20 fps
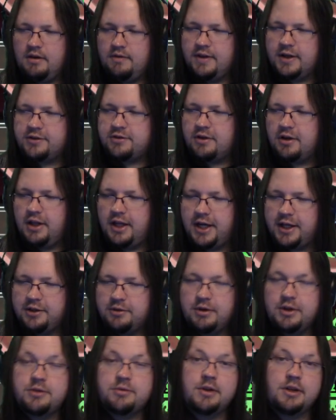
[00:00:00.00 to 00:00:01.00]
Thanks for the like and
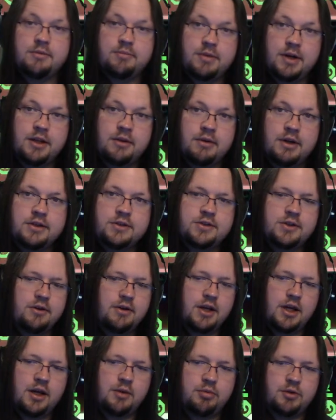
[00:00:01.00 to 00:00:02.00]
the retweet, by the way,
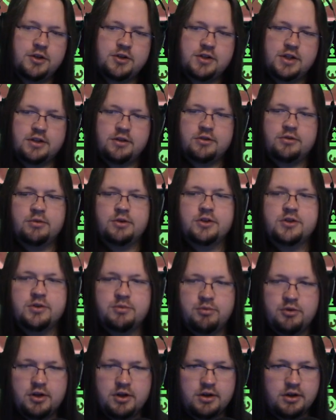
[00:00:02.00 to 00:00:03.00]
Stony. I appreciate the Twitter
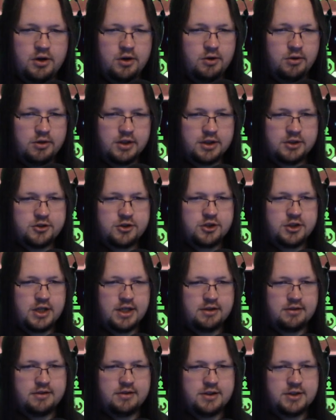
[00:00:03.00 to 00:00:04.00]
support. Holy
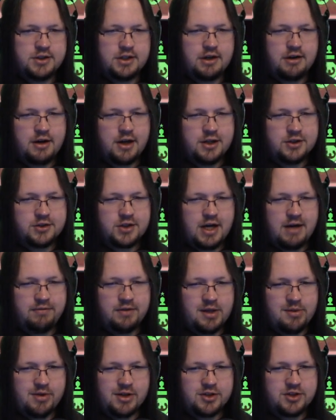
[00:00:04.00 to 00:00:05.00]
shit. This area is off
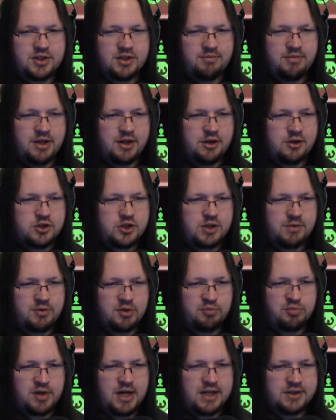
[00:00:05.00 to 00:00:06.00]
limits. Submit your ship
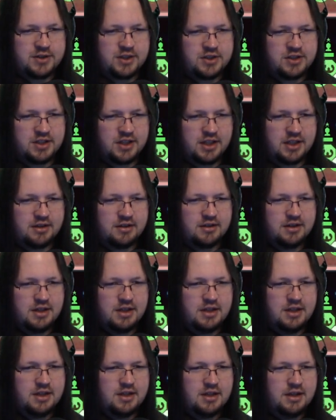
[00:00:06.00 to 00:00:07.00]
to processing.
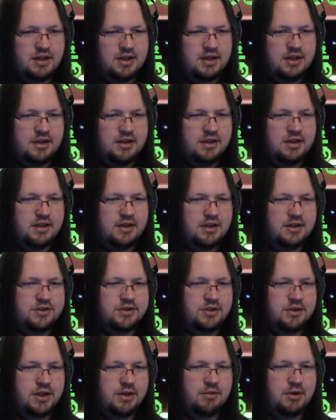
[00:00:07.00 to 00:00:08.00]

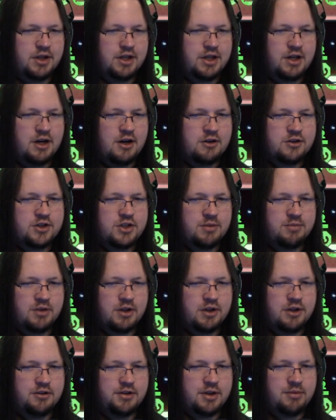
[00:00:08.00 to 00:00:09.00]
It's only one guard ship and
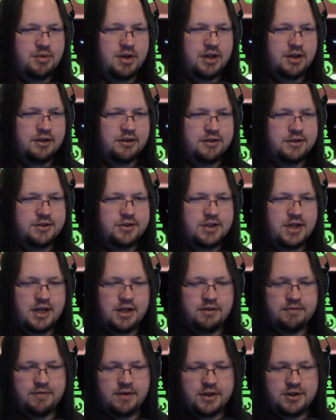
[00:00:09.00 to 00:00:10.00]
a lonely beacon. You
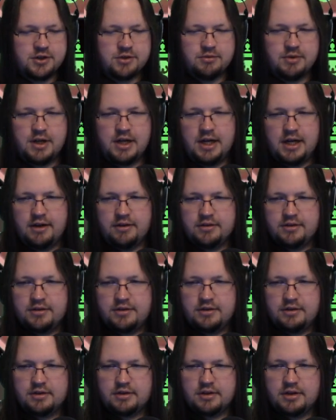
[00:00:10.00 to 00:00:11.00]
decide to fight your way out.
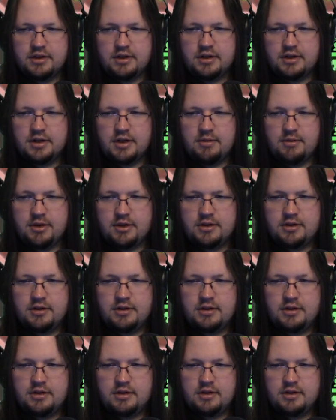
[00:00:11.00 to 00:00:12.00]
God damn it.
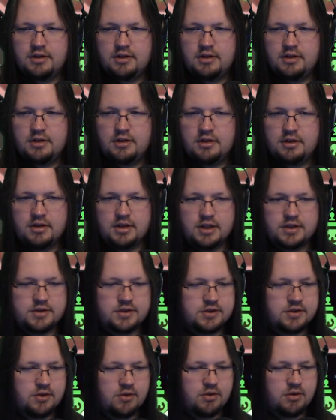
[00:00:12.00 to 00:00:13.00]

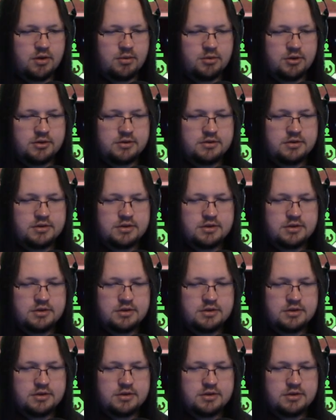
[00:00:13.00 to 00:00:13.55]
This is horrible.